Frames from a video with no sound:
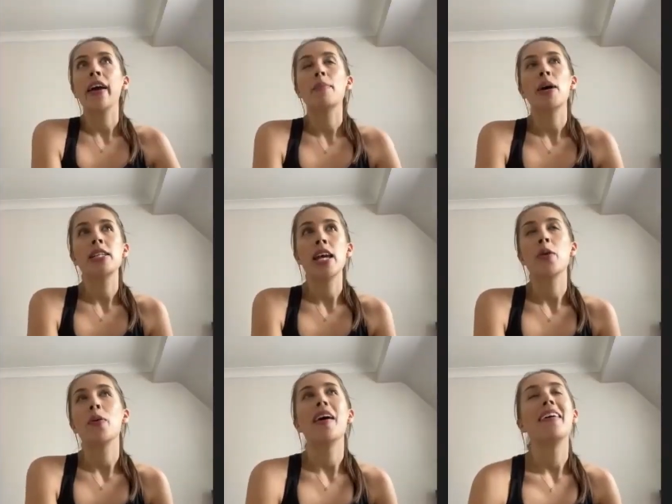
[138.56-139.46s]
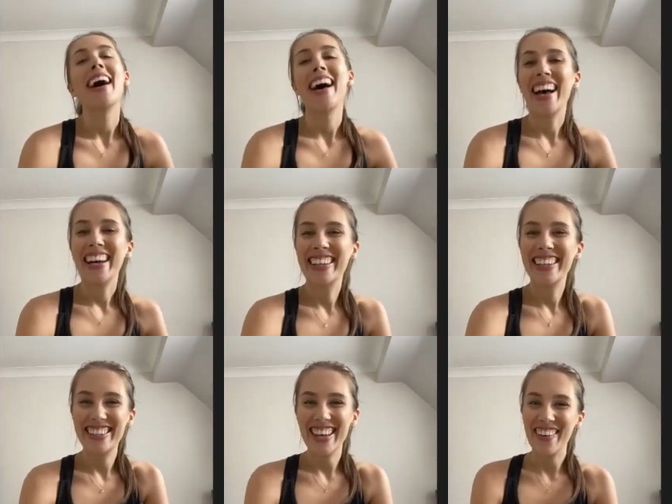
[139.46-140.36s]
might take a while.
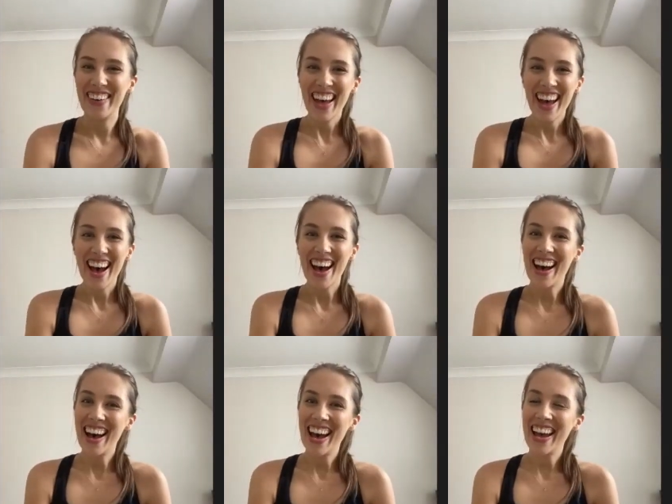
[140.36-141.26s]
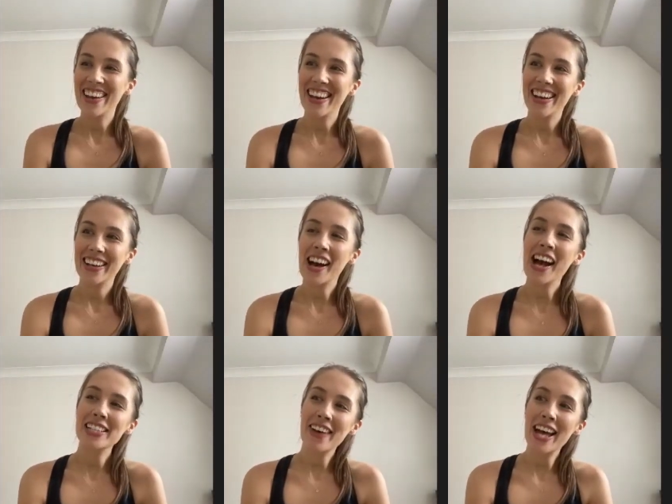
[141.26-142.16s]
So I
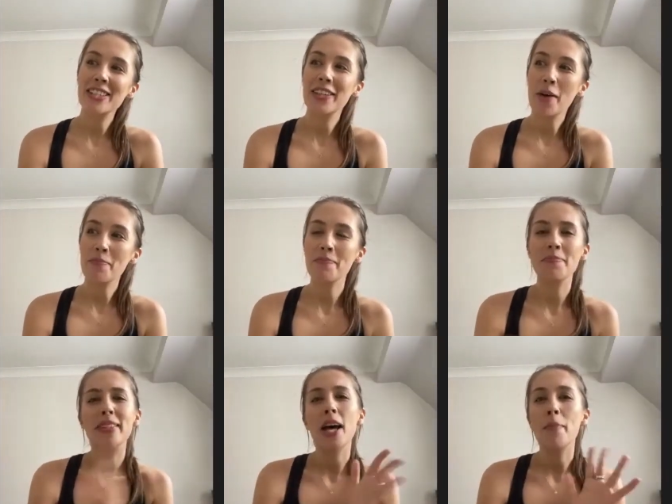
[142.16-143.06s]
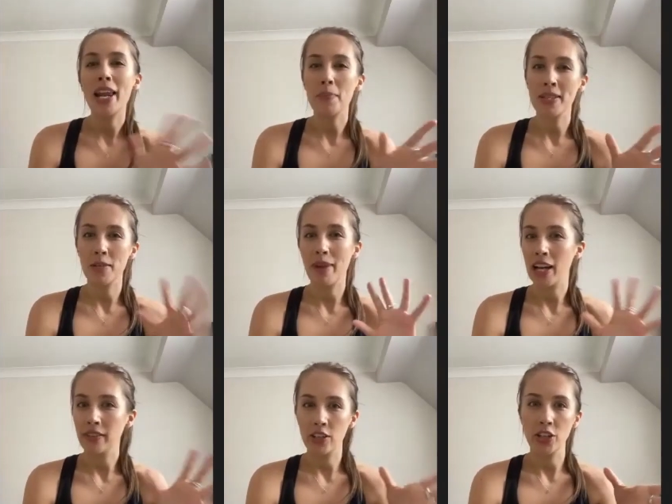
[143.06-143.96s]
kind of had some elements of
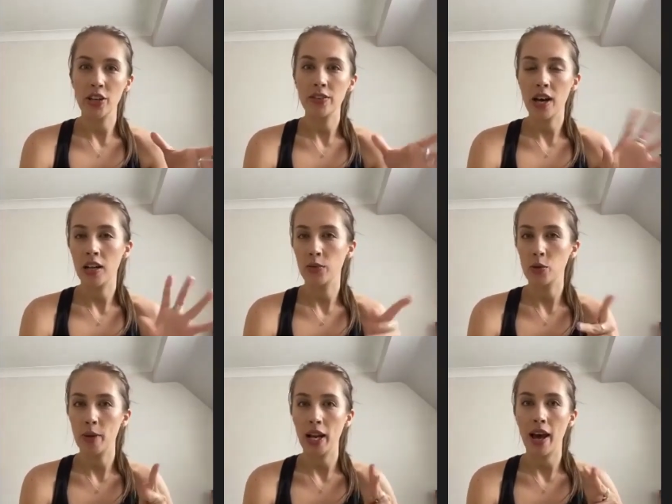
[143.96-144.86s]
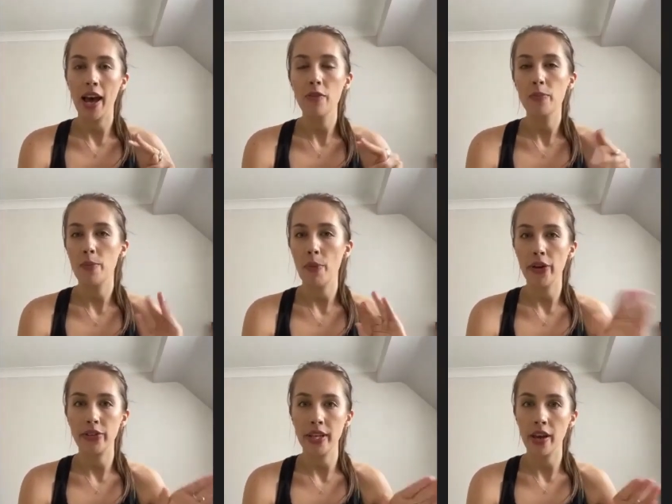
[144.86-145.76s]
bladder issues kind of all my life, but
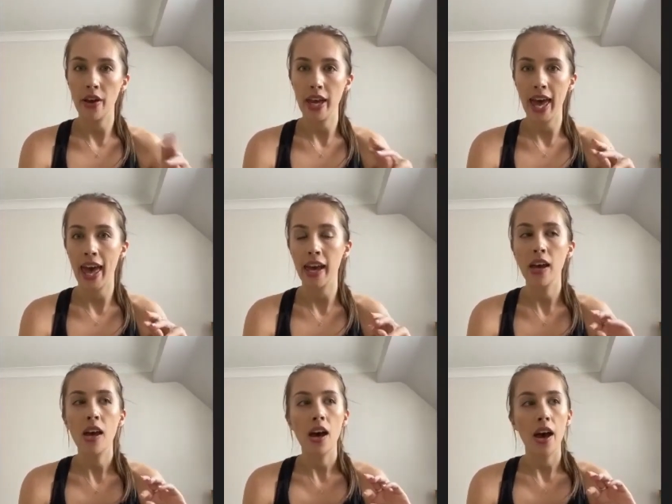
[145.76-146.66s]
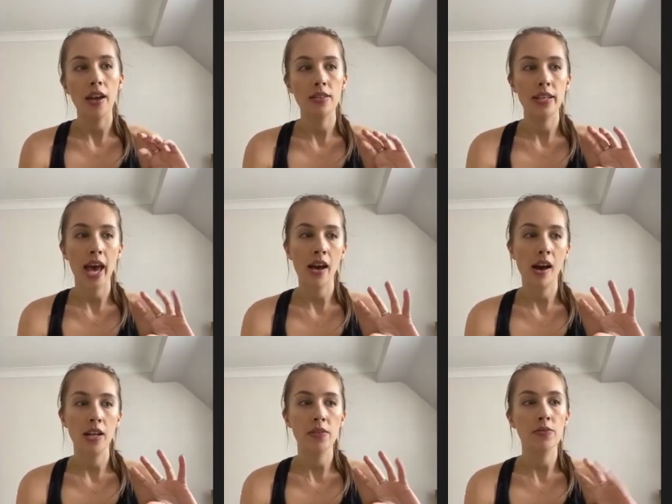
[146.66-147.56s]
mostly okay. I used to get
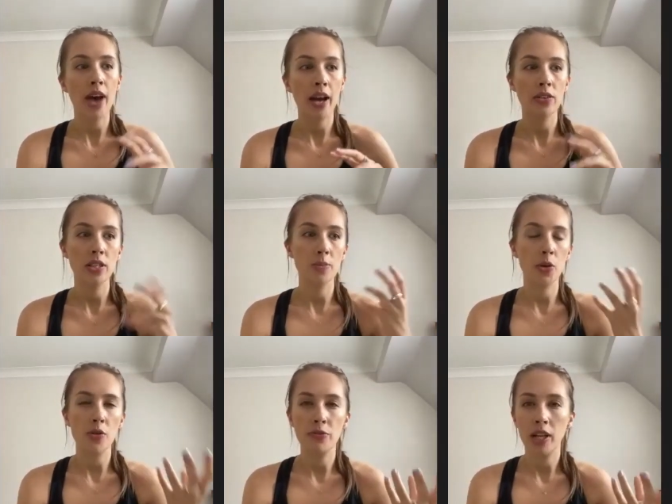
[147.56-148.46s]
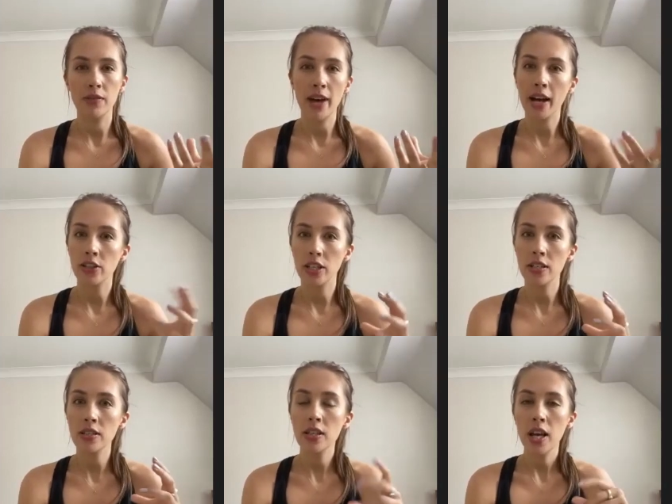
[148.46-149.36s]
kind of infections, but not full infections.